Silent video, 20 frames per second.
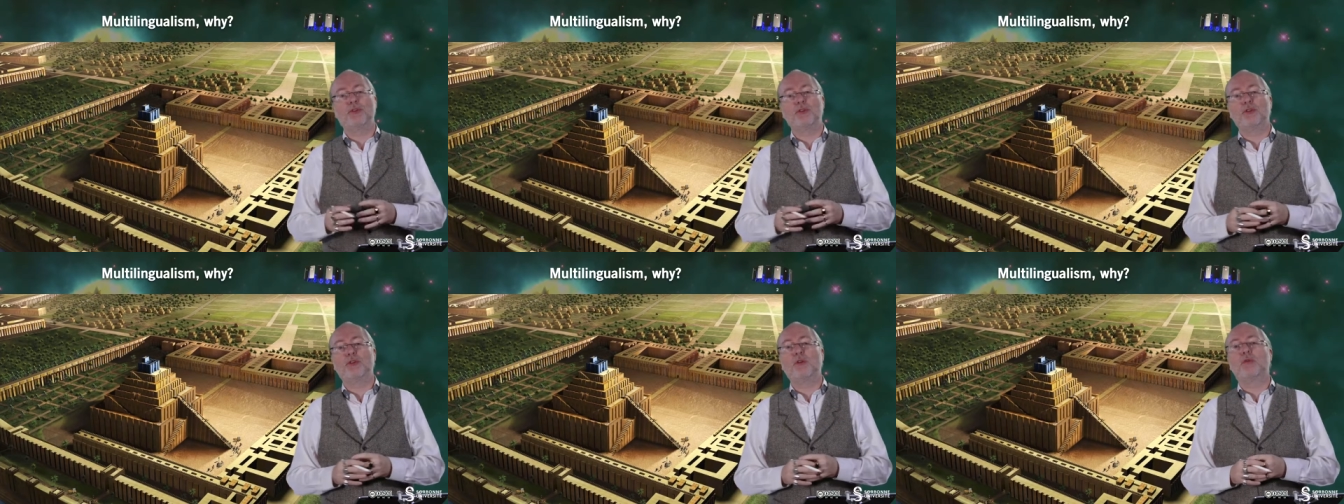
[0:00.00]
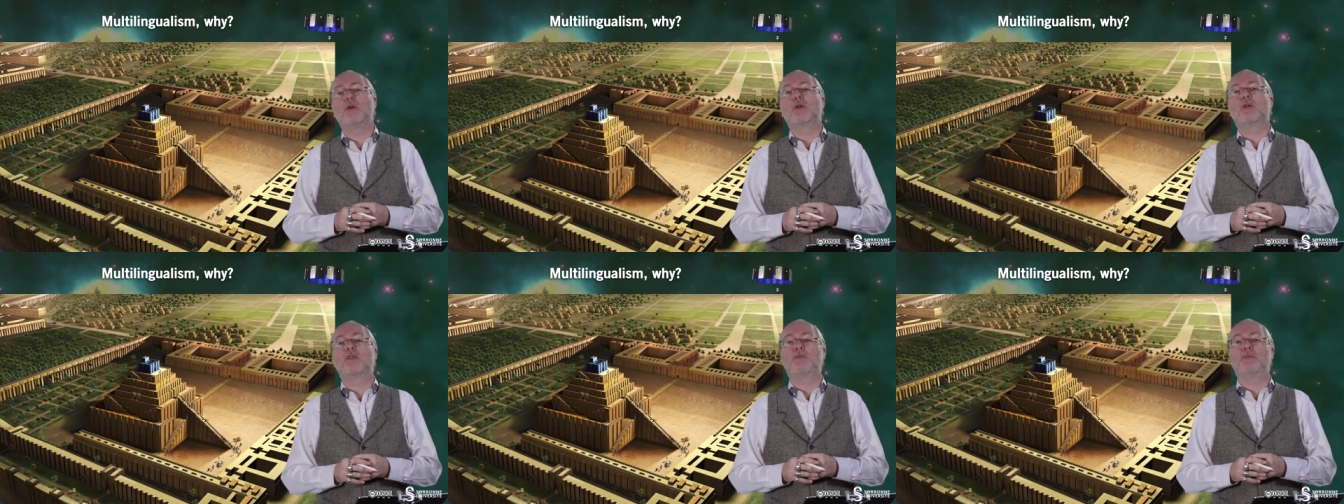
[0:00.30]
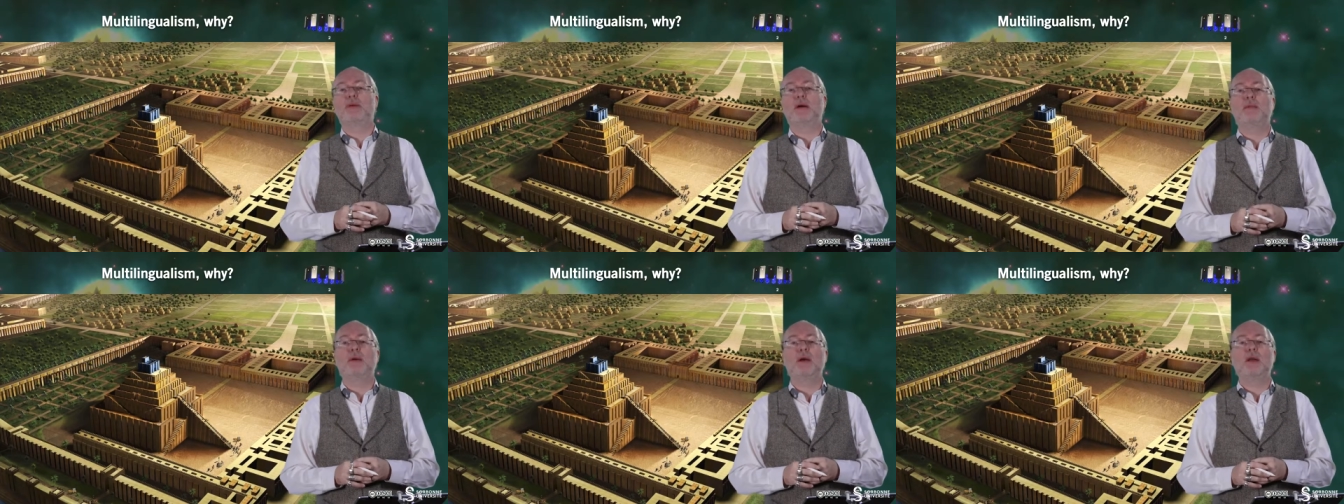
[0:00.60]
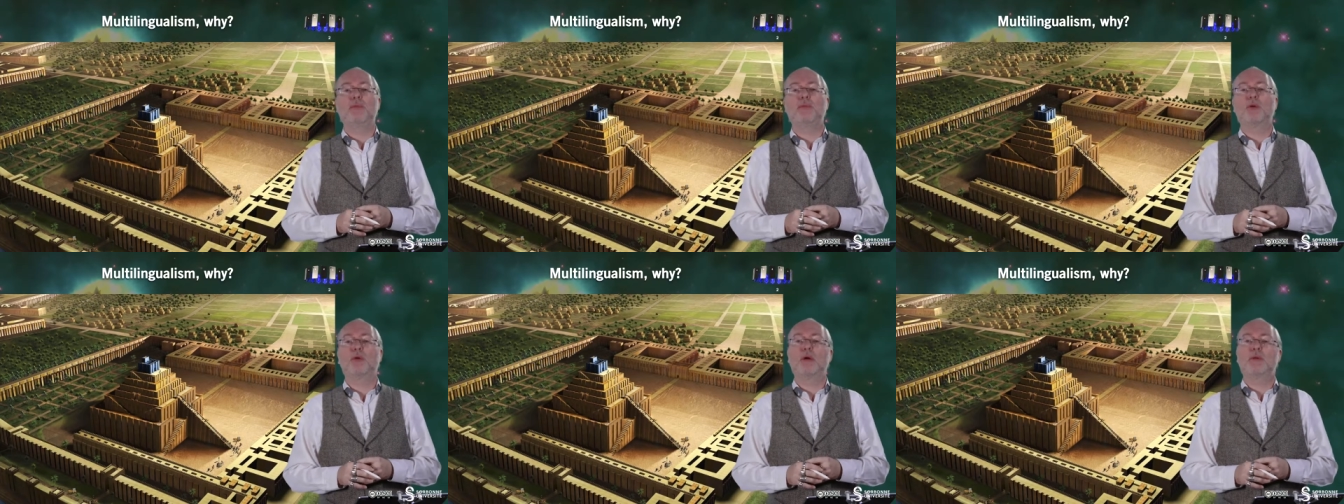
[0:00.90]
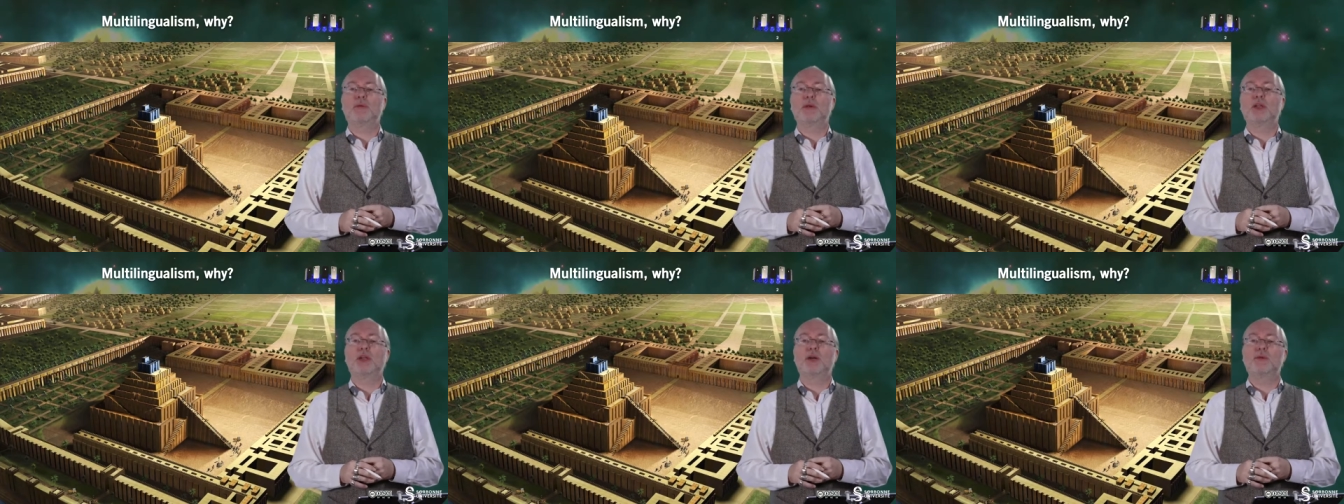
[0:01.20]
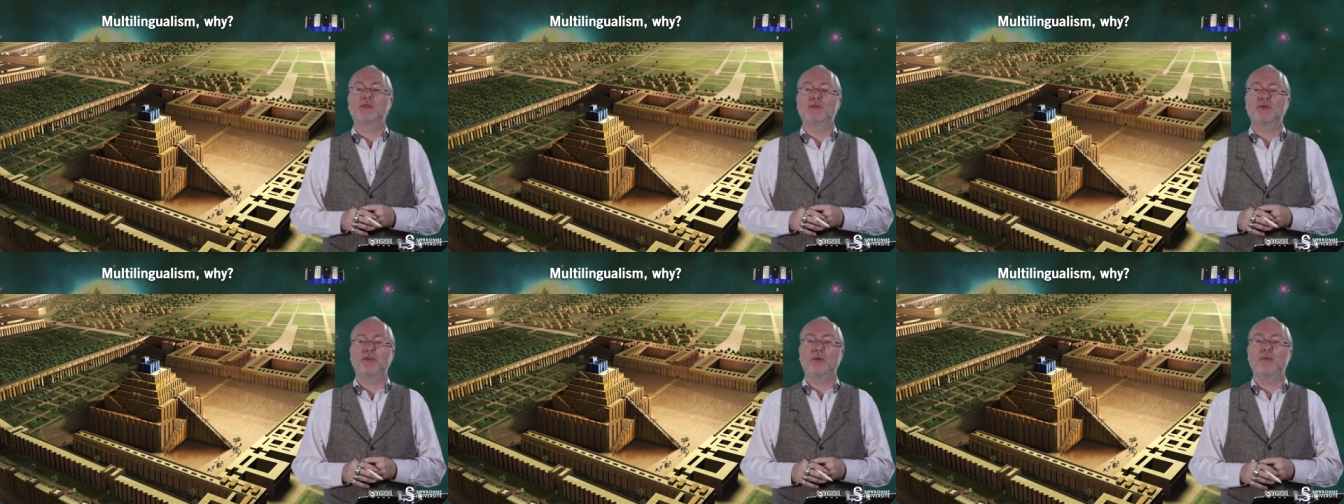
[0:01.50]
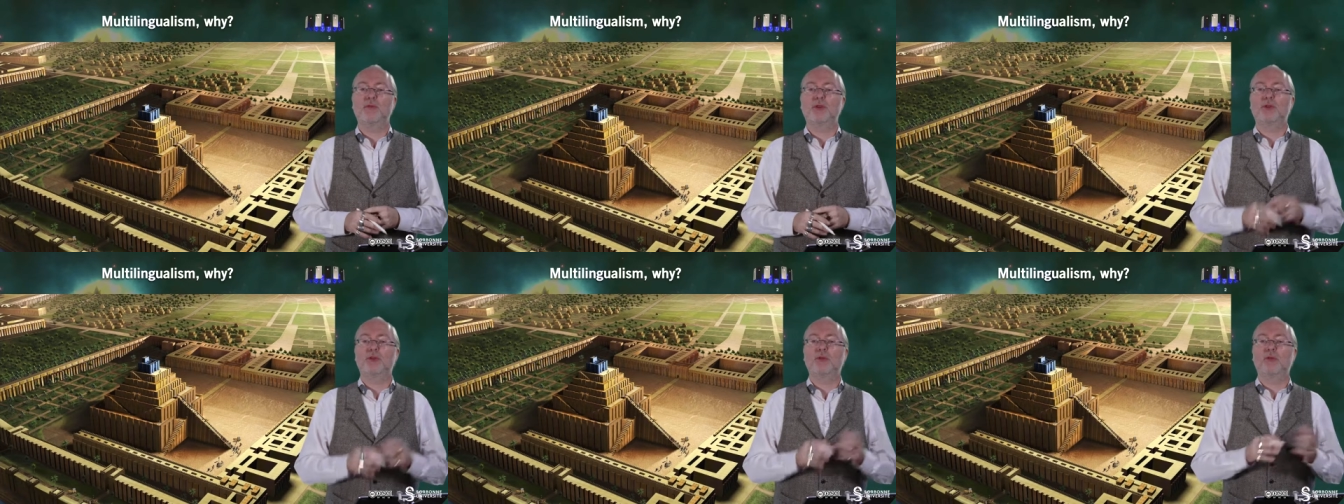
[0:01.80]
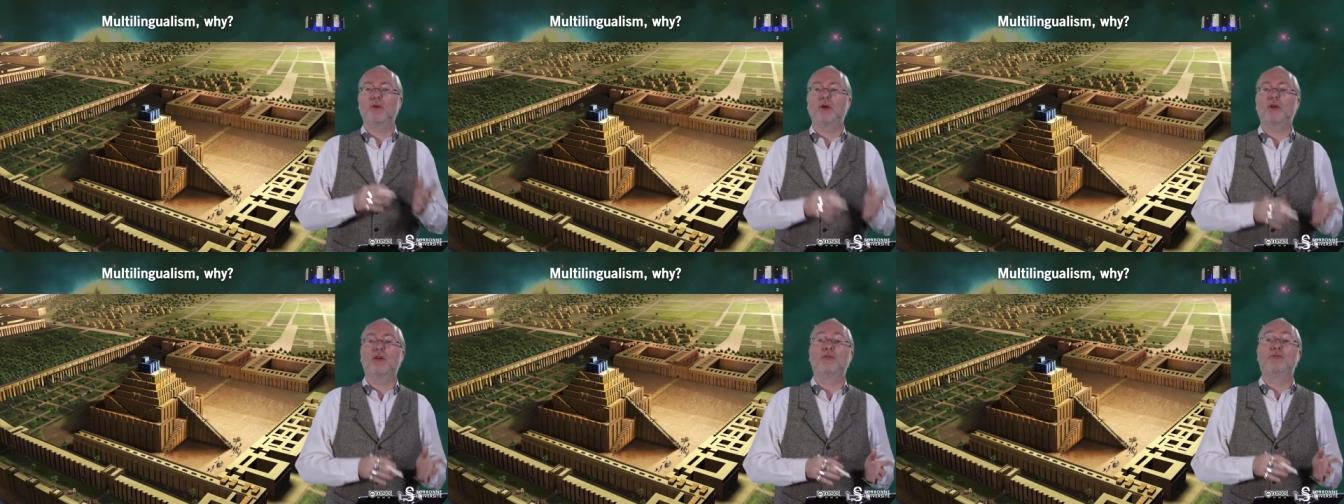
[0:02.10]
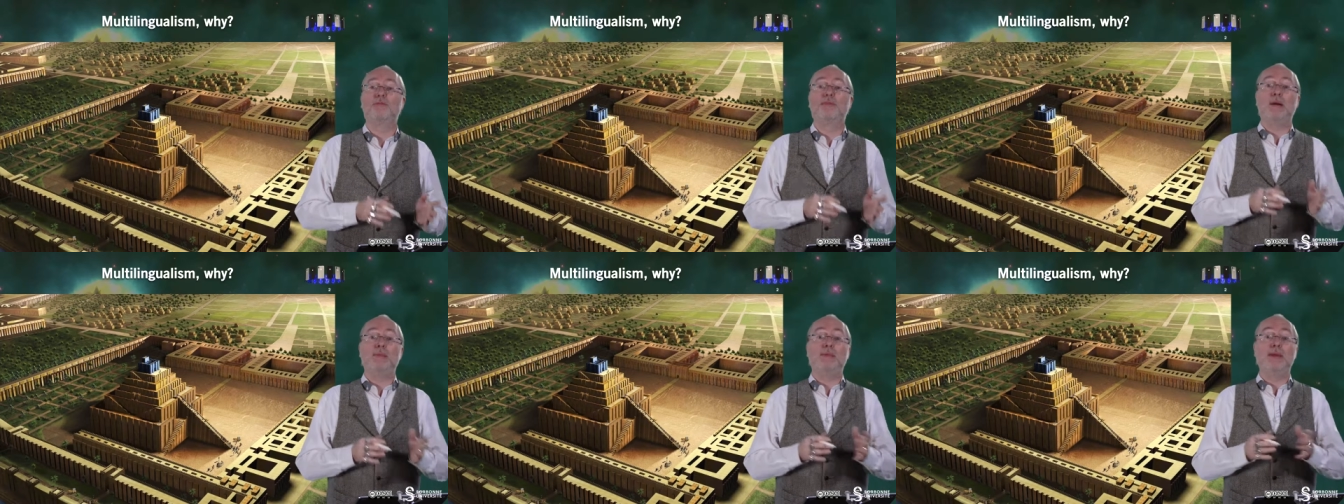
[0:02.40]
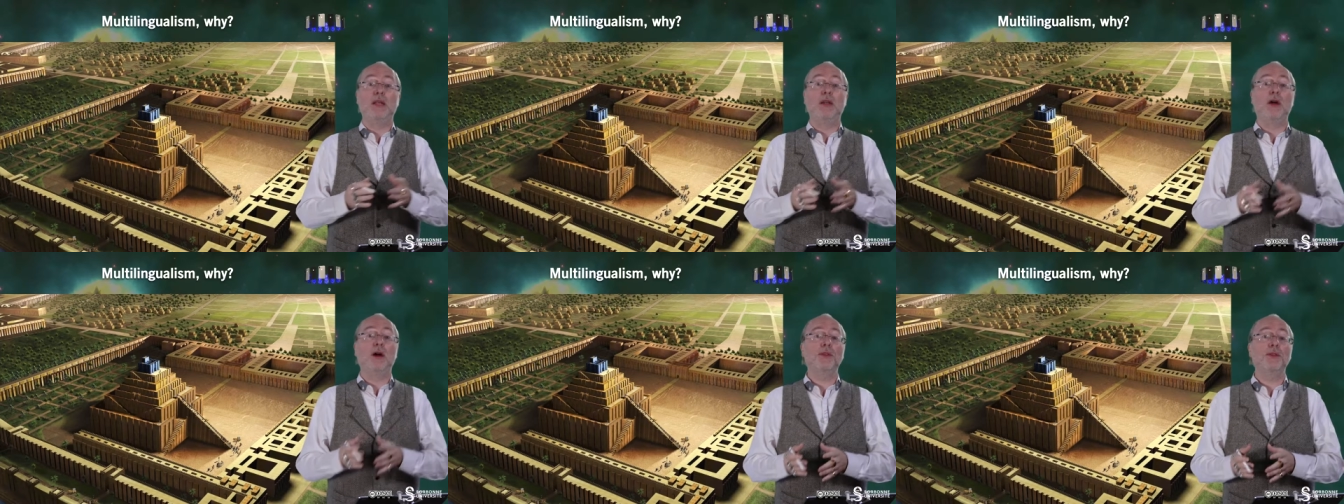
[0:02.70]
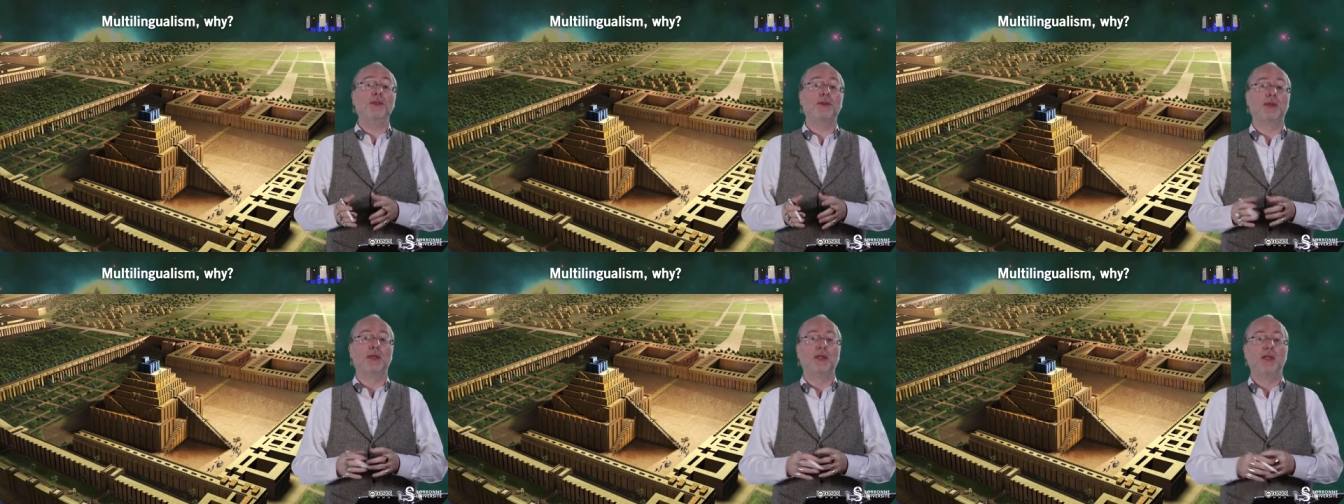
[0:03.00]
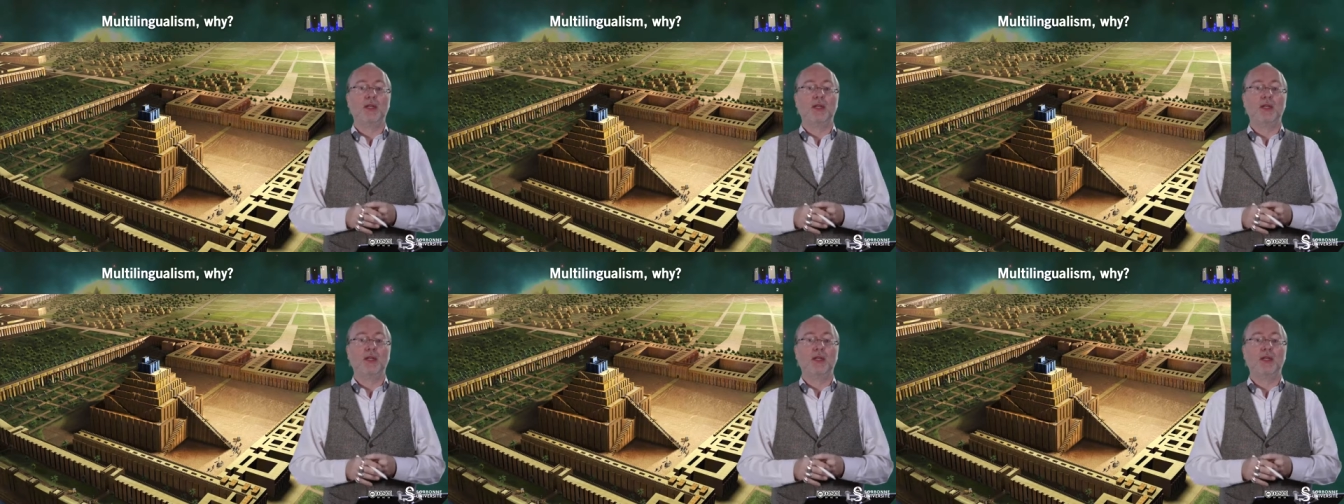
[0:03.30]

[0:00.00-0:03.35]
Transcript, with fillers: Tower of Babel probably comes from the Tower of Babylon.